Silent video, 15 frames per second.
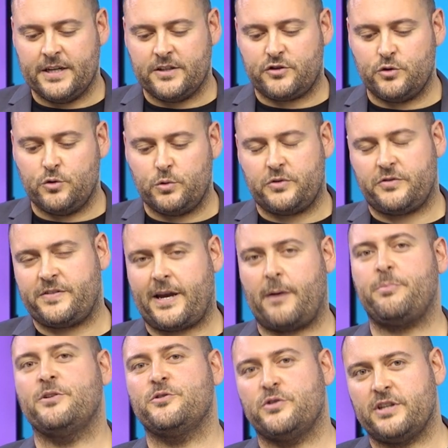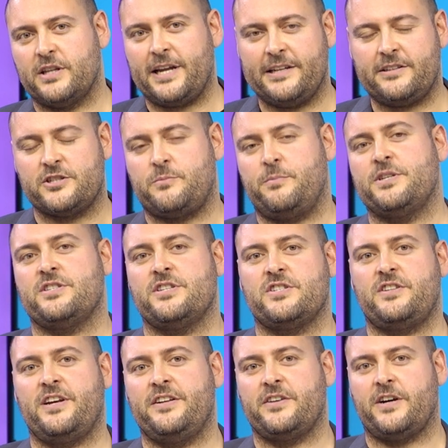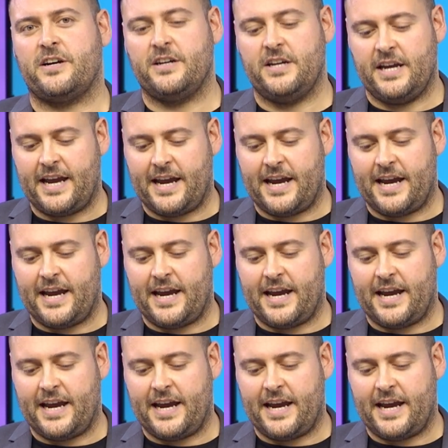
to tap into the latest business data